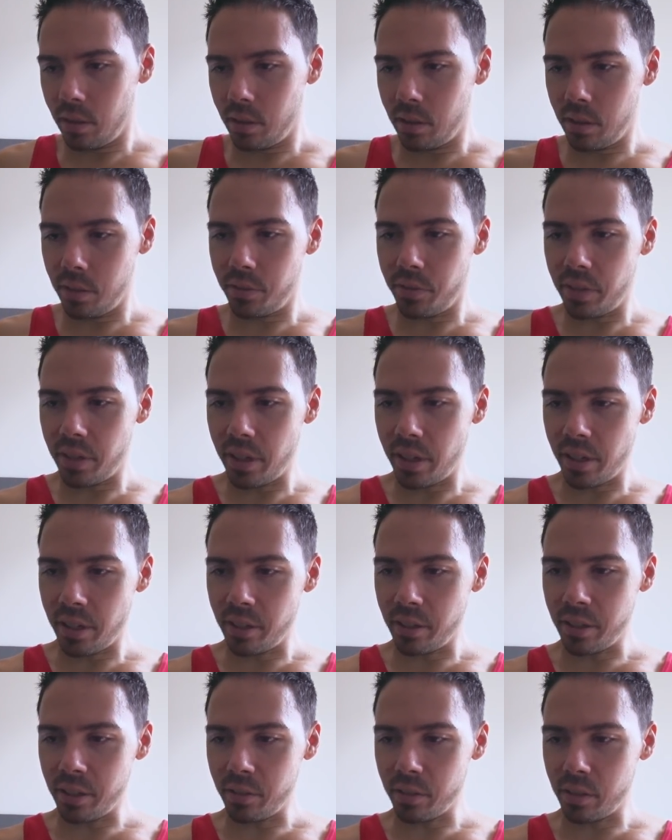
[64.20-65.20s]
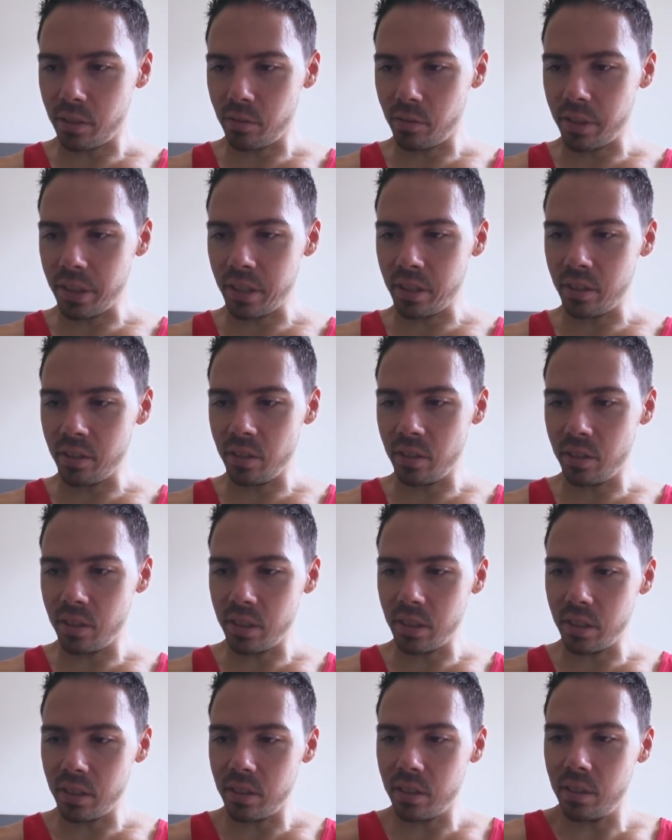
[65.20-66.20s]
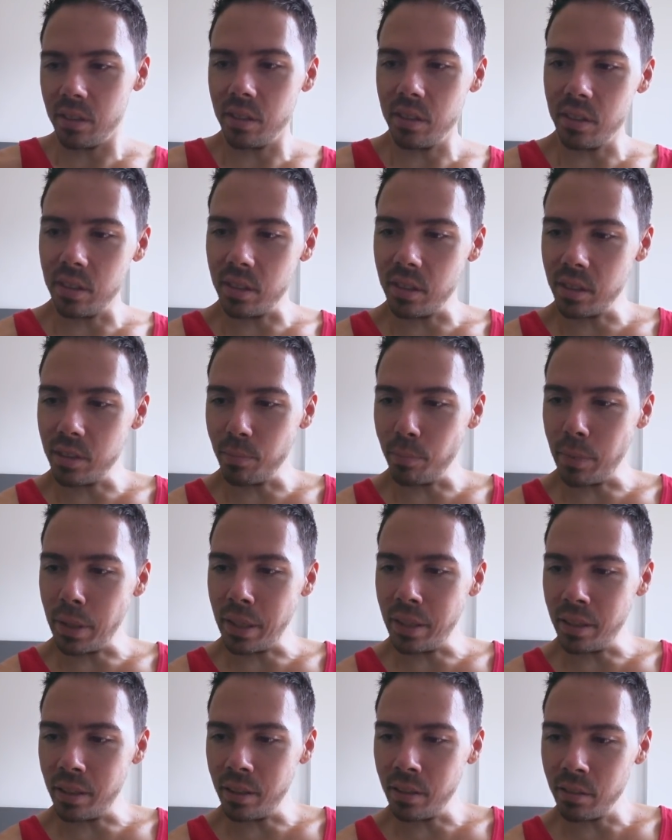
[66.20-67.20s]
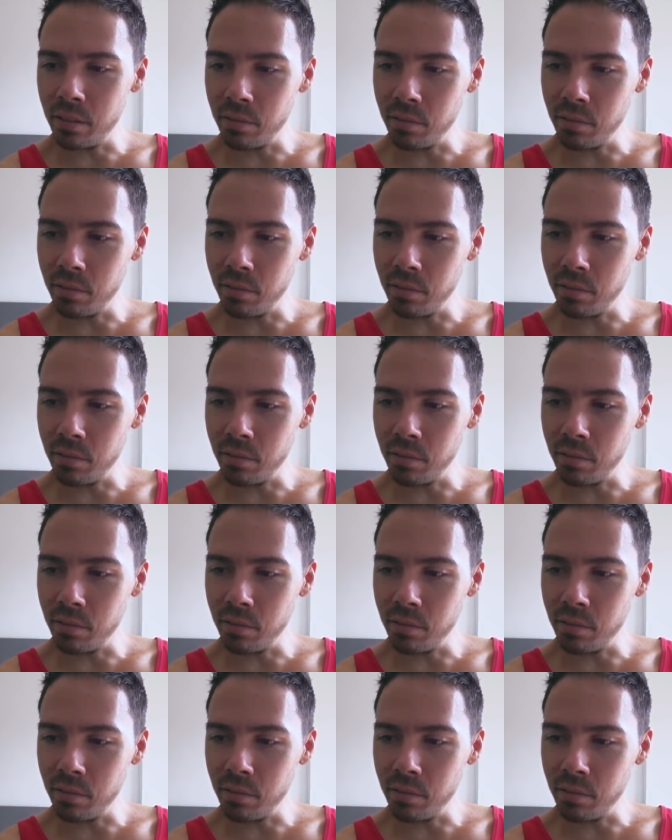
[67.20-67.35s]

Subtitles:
If you iron out the wrinkles, it's made.